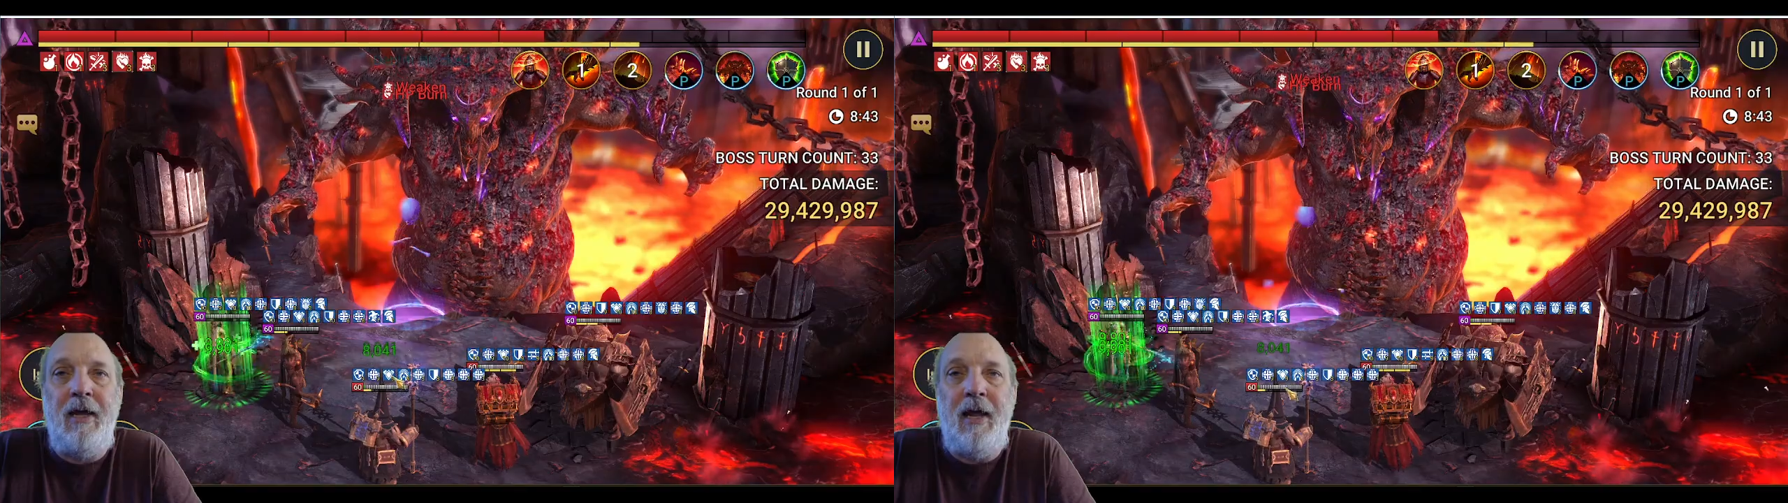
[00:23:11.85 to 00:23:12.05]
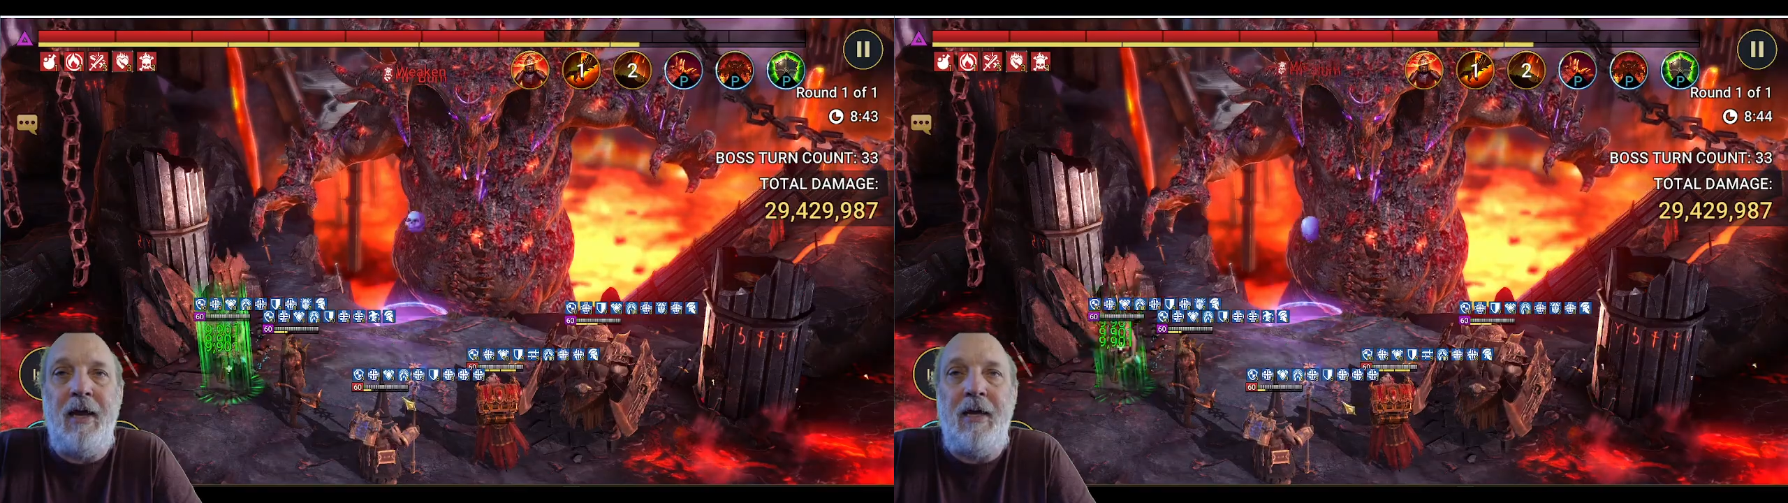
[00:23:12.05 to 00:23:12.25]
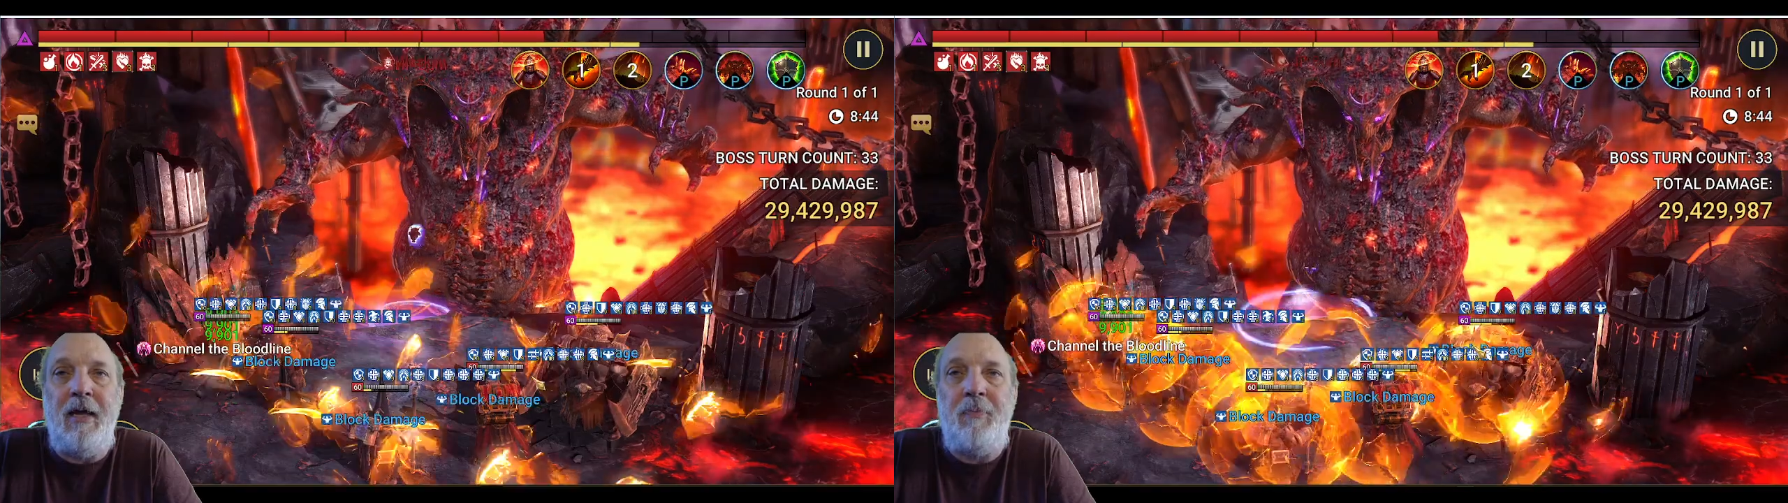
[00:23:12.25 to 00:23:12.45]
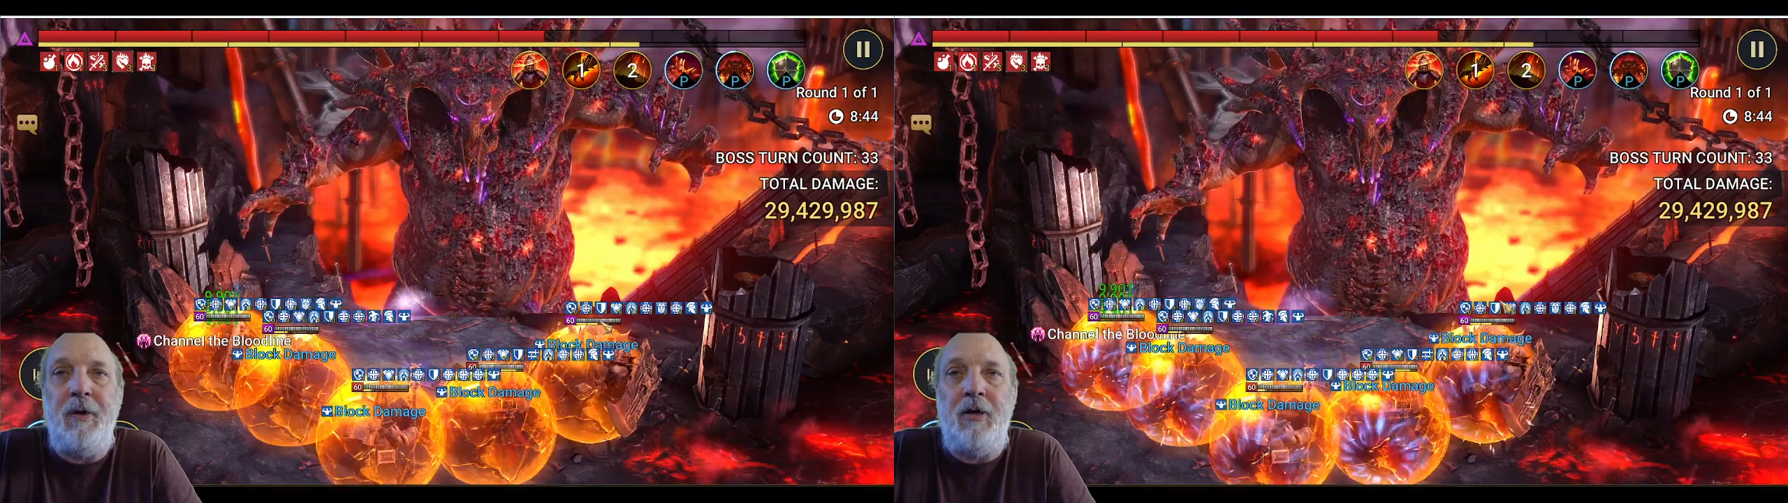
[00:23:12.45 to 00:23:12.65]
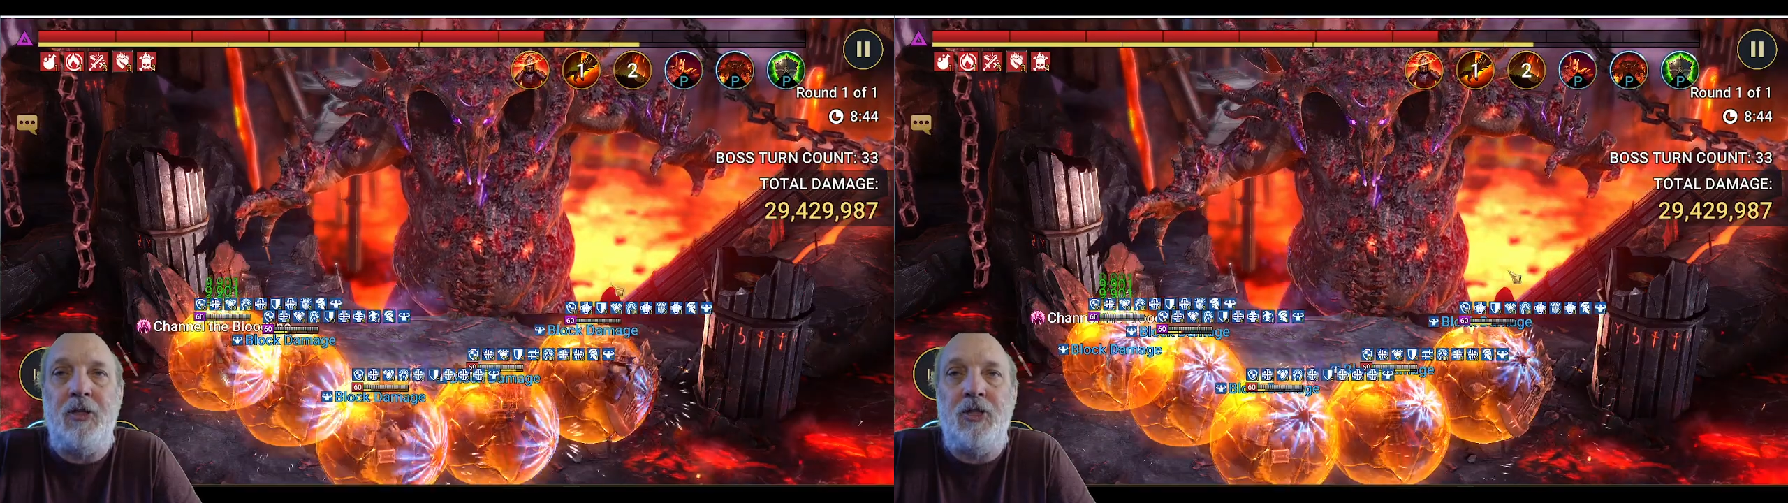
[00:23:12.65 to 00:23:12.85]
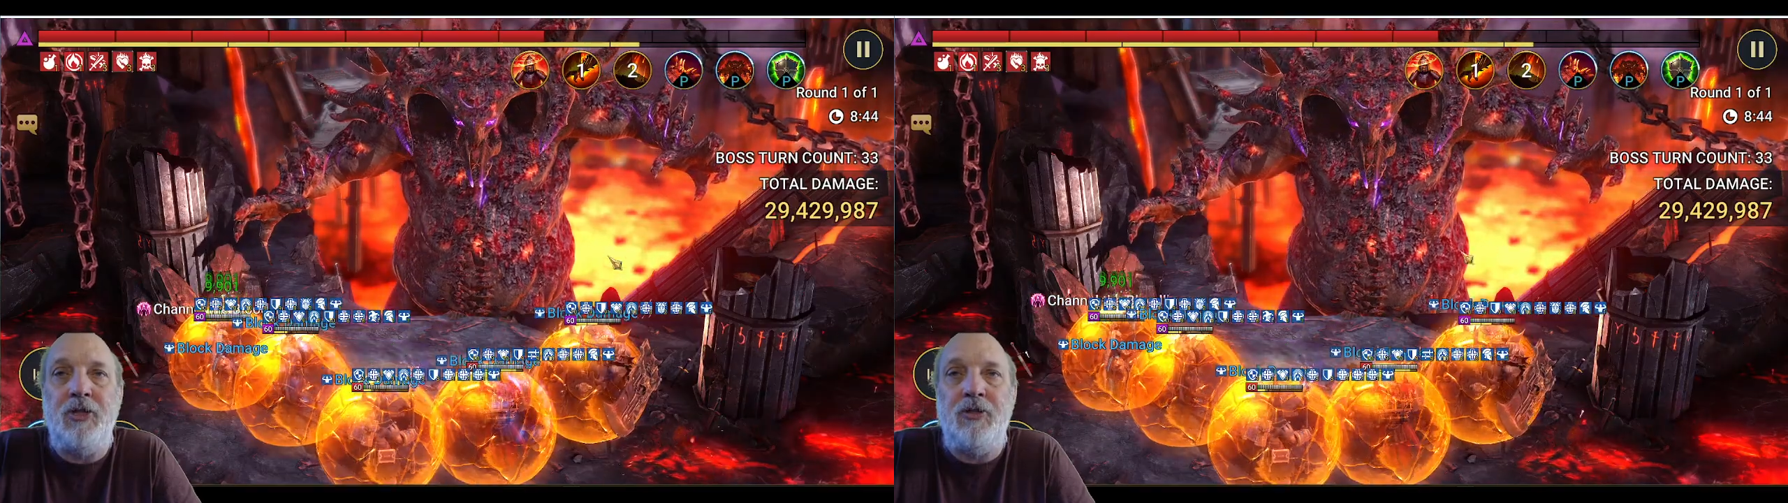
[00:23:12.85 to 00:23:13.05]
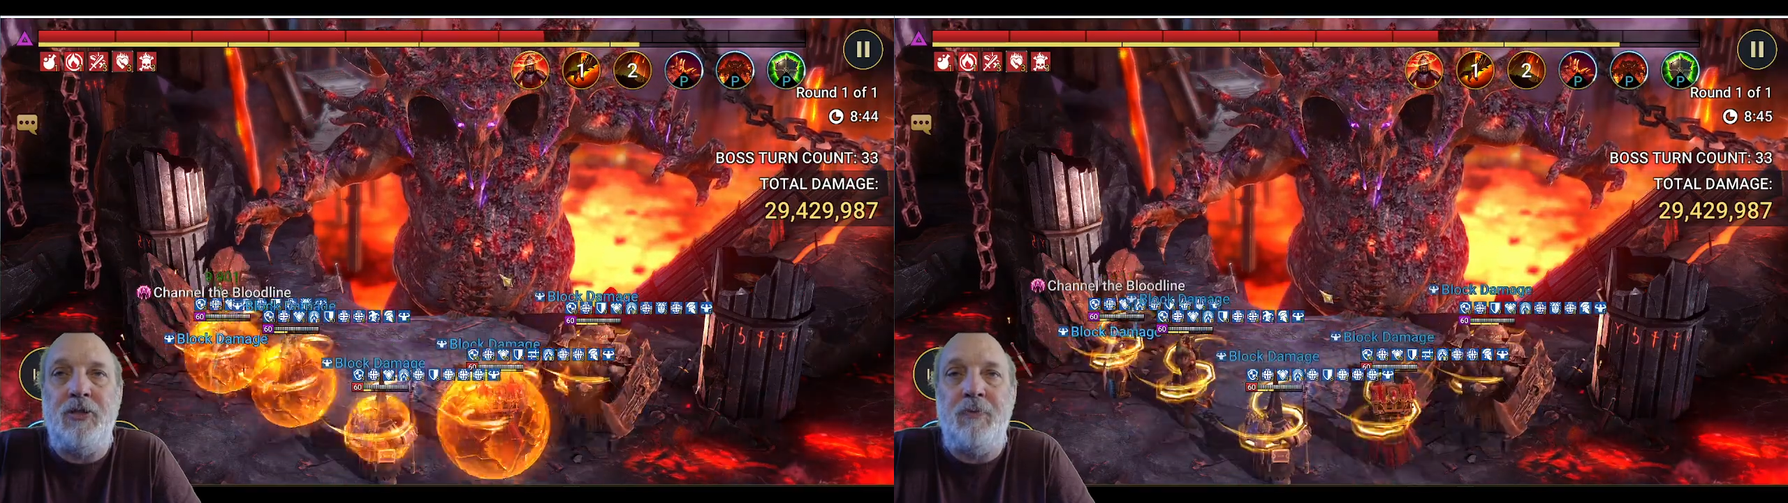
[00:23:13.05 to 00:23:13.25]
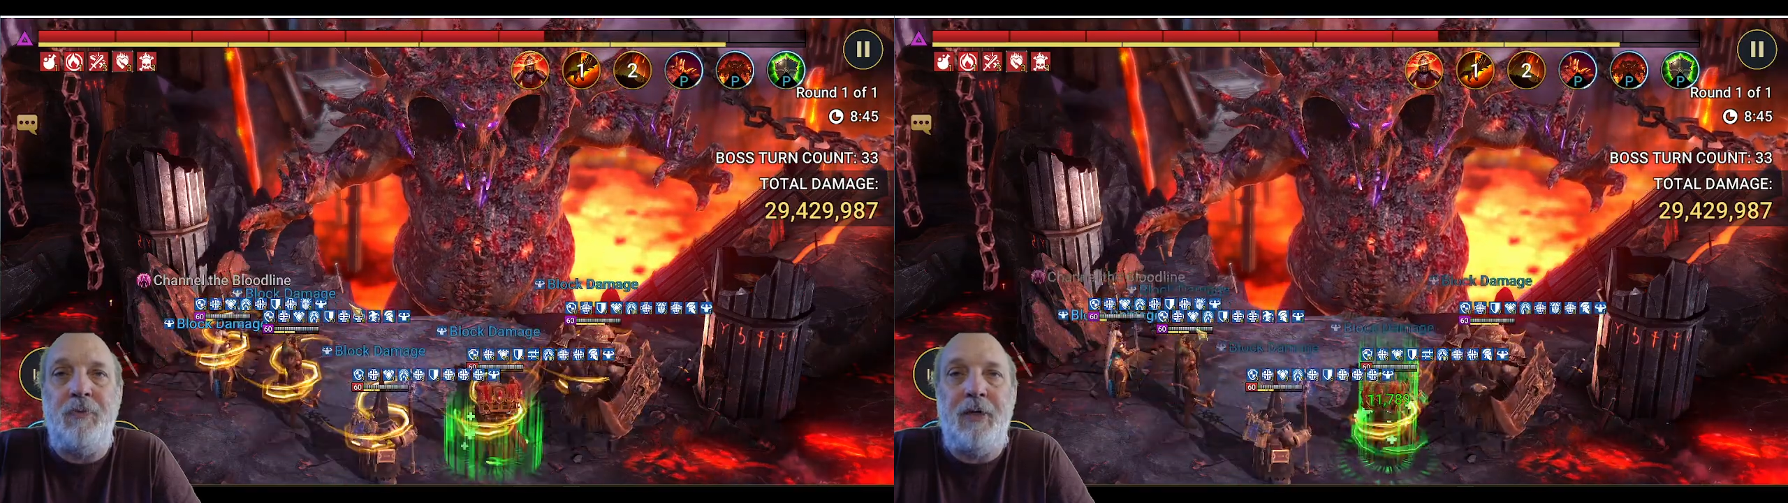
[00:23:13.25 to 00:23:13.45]
and keeping our shields
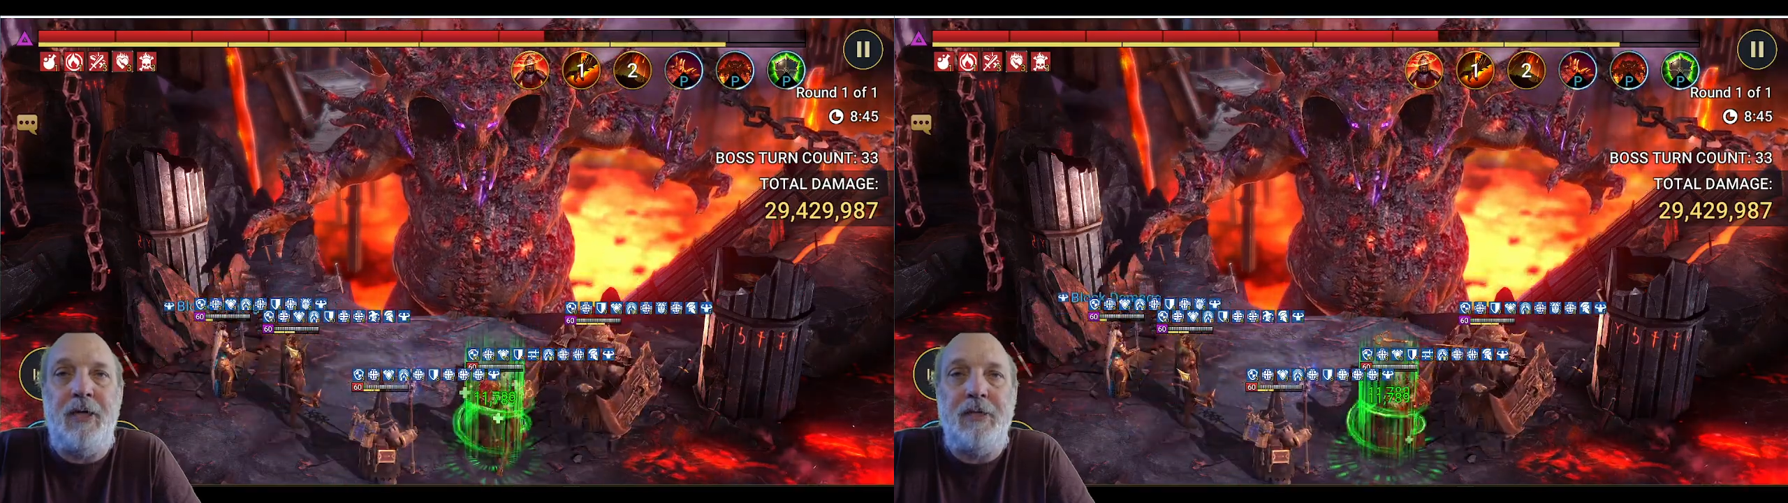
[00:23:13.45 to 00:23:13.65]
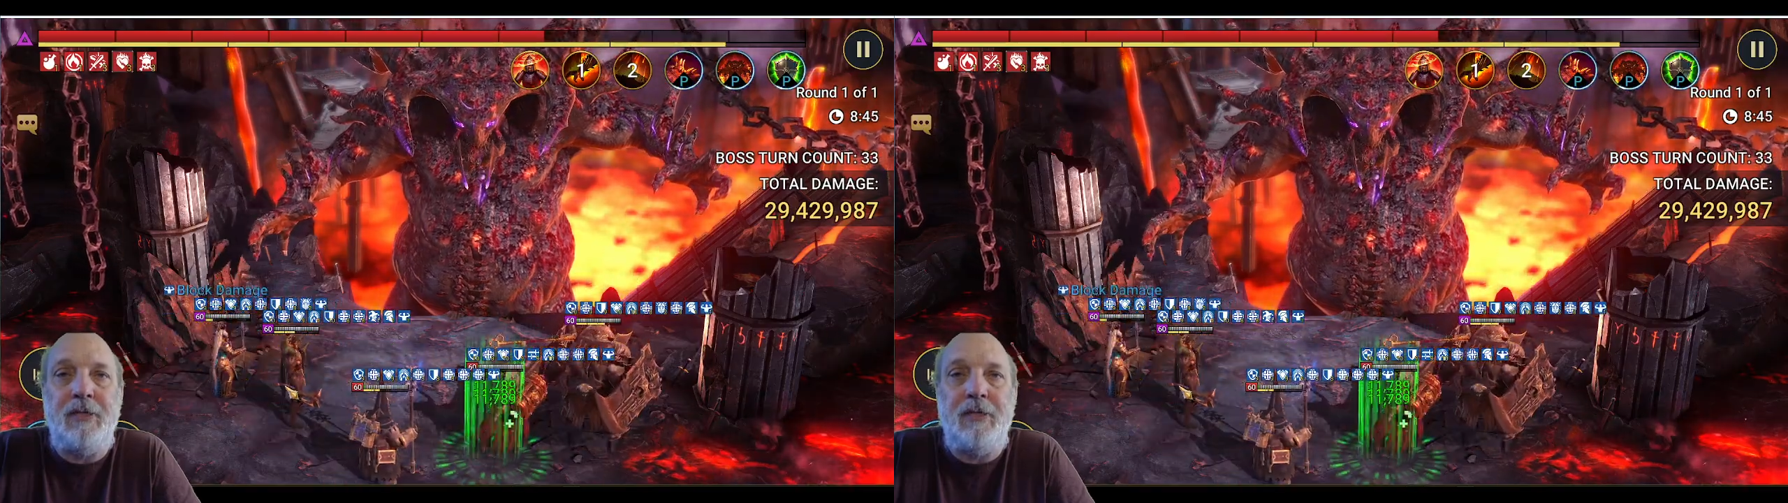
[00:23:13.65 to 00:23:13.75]
in place.